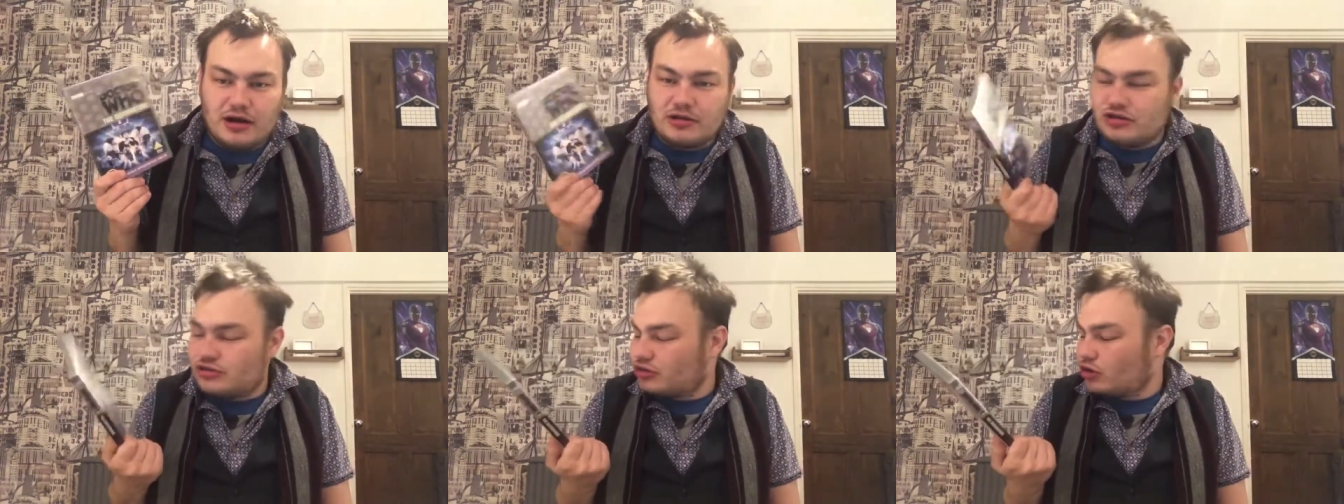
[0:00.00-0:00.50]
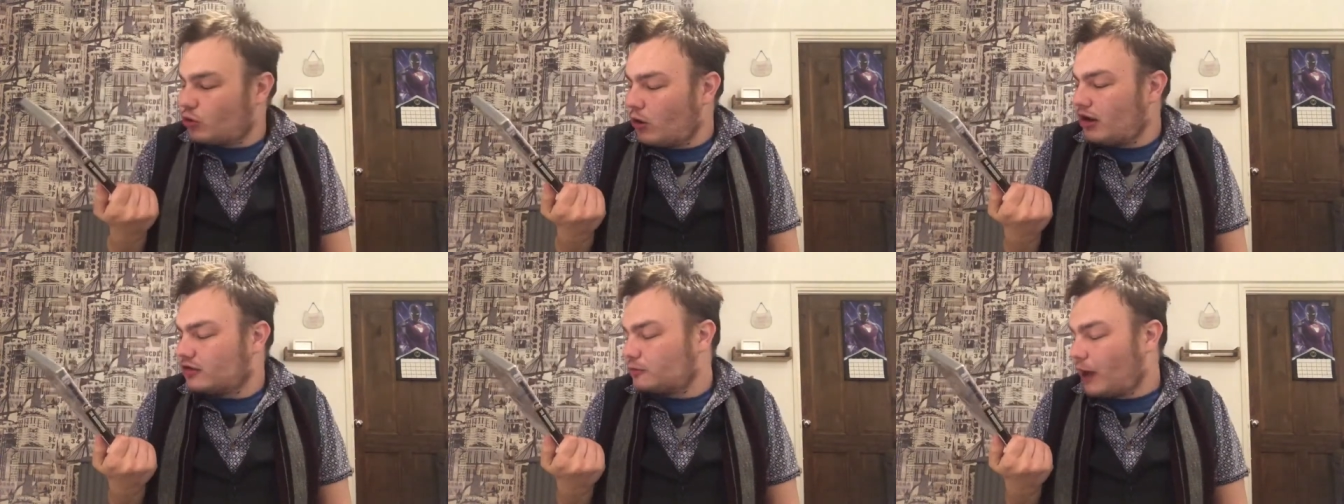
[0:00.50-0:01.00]
the
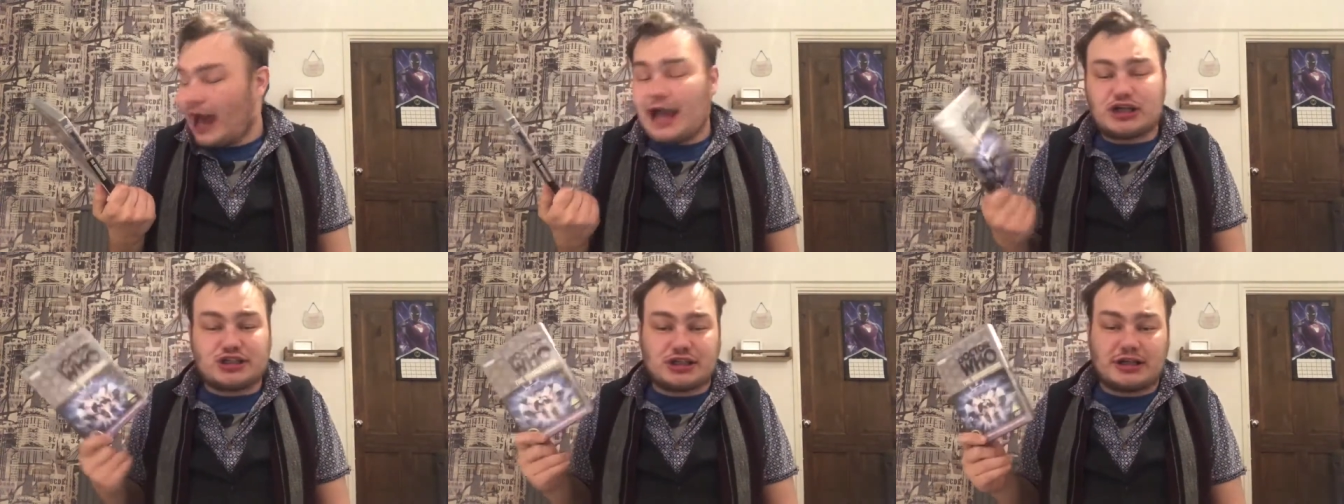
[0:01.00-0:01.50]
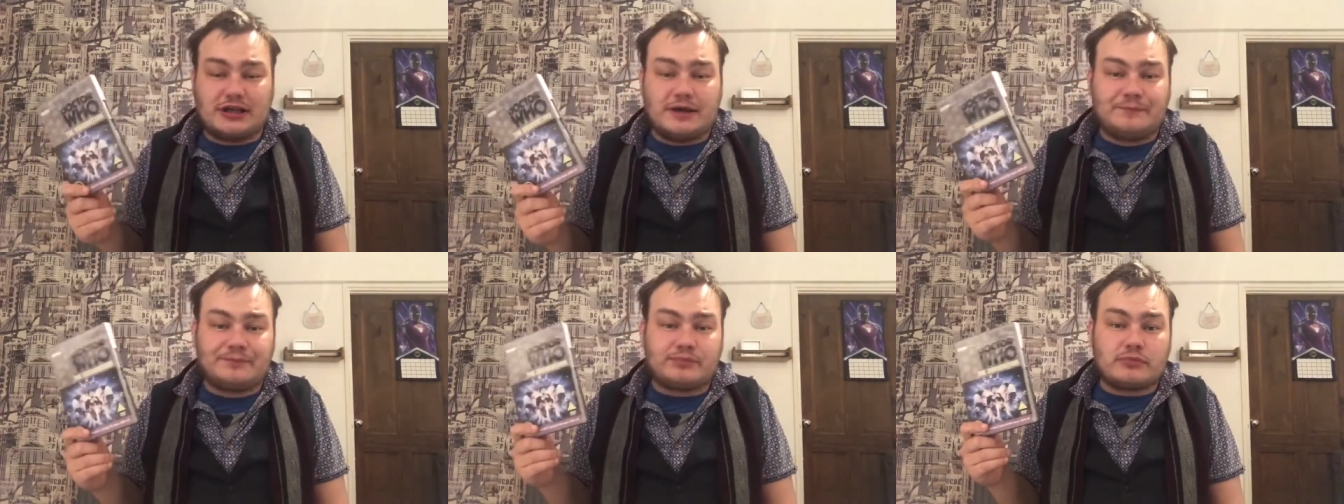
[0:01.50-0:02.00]
Quarks were
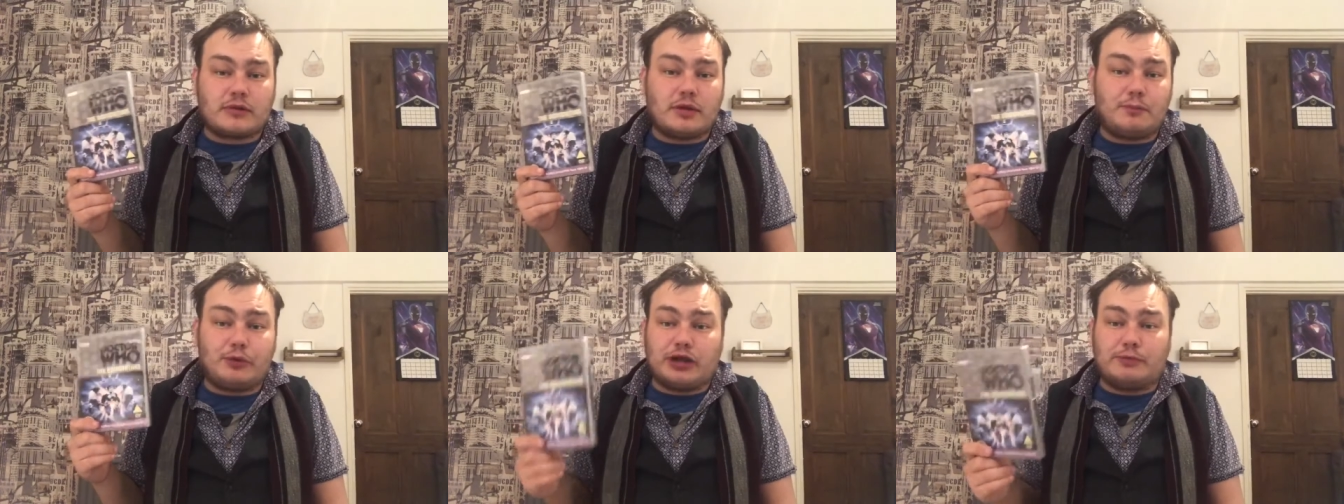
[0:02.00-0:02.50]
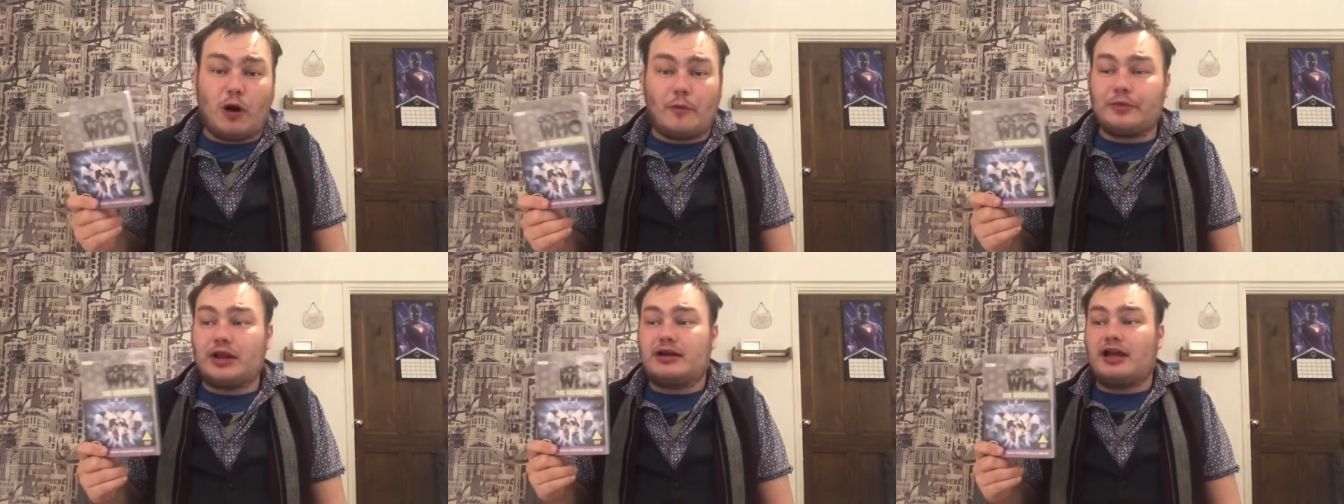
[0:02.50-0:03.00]
actually pretty
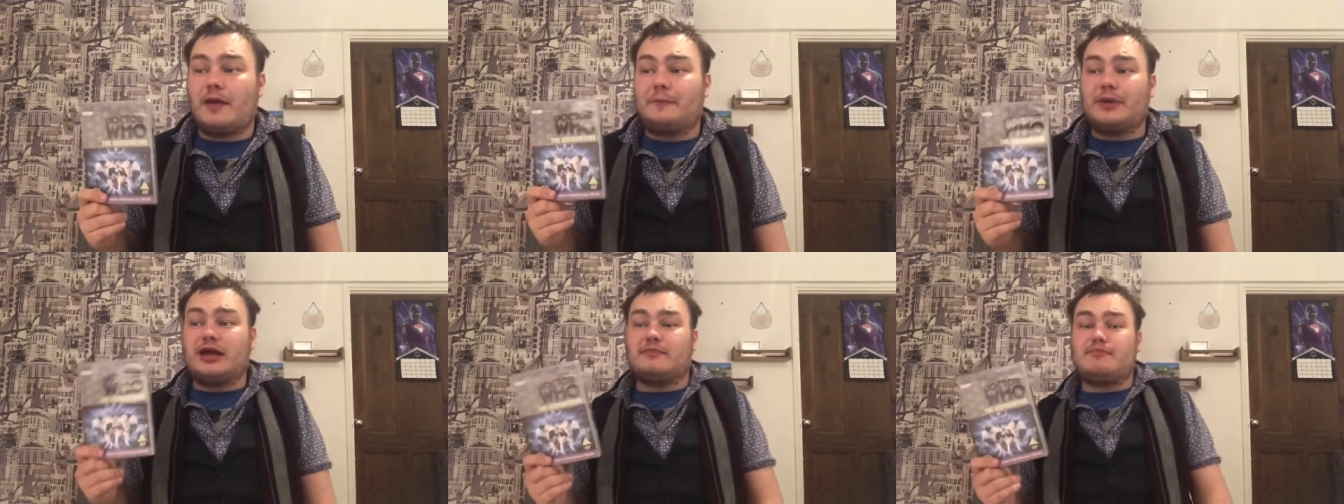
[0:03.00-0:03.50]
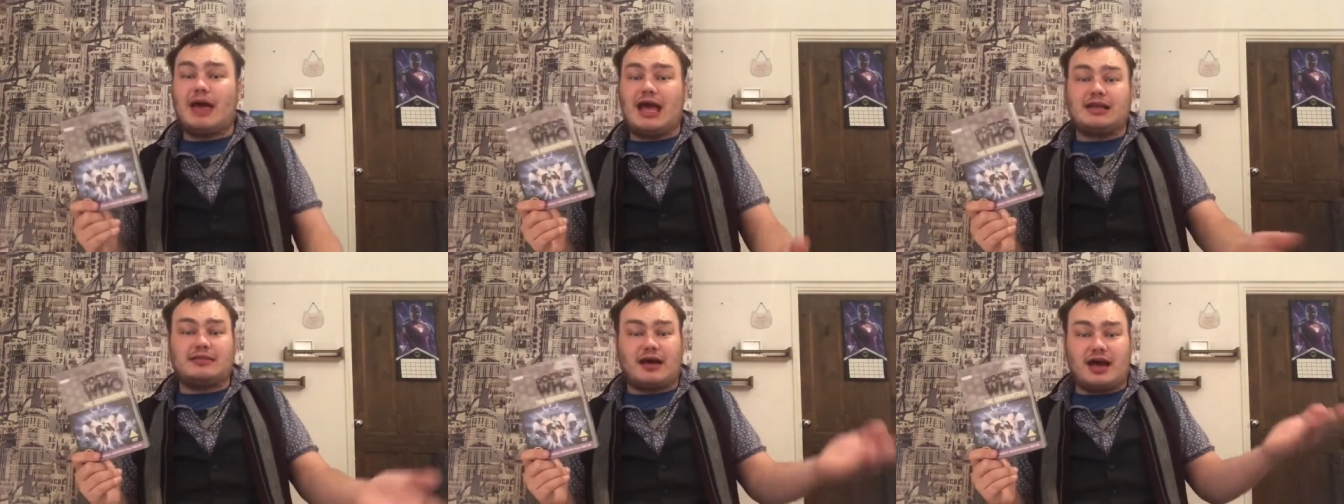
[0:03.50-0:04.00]
popular, and they appeared
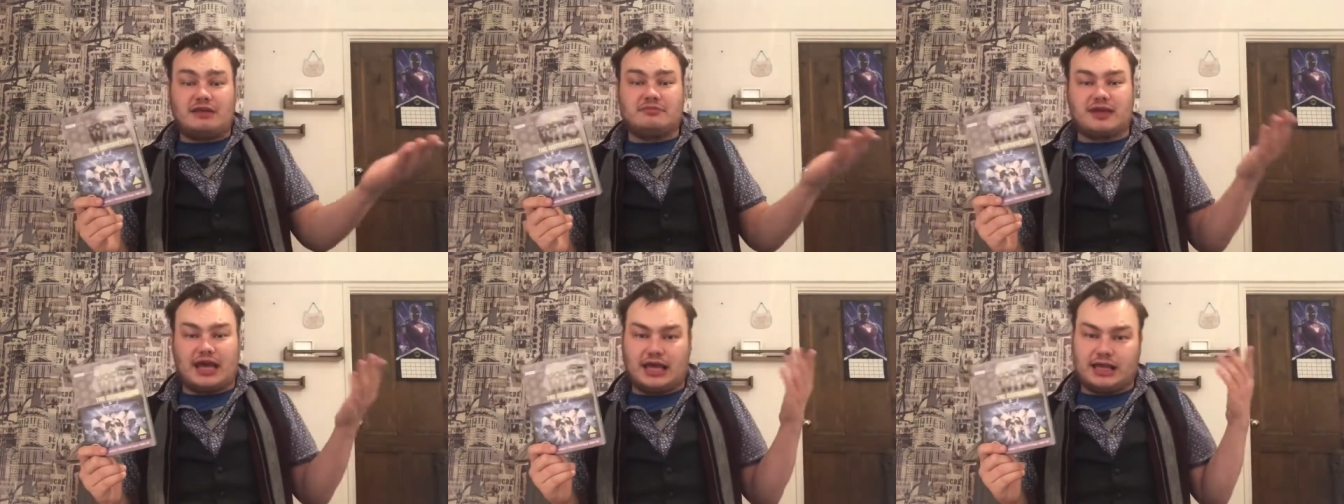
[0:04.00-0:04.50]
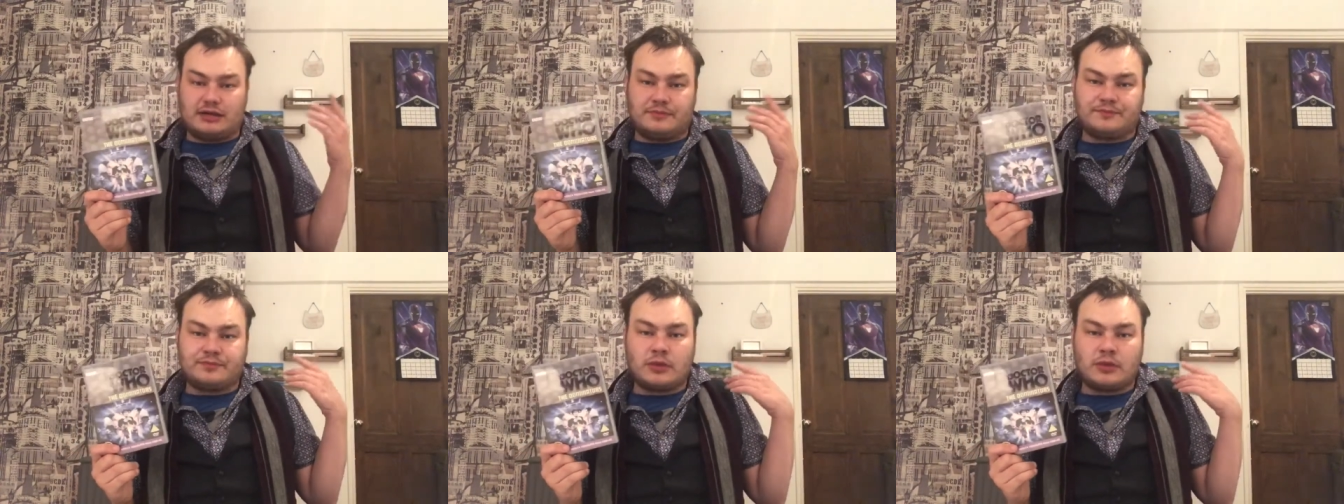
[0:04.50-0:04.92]
many times in